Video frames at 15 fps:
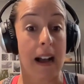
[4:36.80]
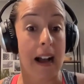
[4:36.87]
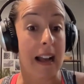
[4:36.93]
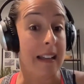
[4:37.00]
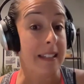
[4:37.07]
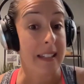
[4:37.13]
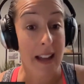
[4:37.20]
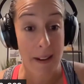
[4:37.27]

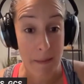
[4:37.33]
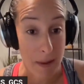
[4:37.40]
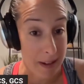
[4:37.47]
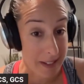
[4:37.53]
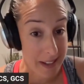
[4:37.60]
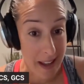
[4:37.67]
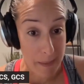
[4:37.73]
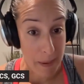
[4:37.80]
It's not
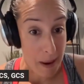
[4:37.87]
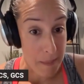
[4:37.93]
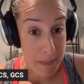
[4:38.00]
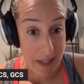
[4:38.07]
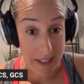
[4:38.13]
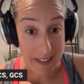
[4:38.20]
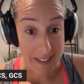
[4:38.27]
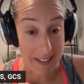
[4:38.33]
about
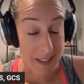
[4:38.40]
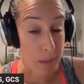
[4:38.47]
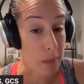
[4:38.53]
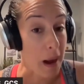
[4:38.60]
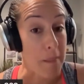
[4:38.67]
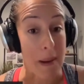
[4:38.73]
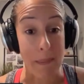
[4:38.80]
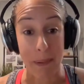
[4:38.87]
me. It's
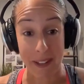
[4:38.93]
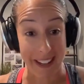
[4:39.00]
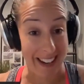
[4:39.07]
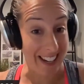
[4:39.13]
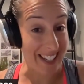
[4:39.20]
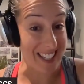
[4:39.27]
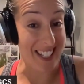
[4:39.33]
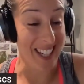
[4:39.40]
about my
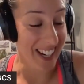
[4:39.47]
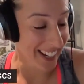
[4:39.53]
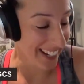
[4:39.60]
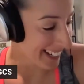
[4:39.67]
plants.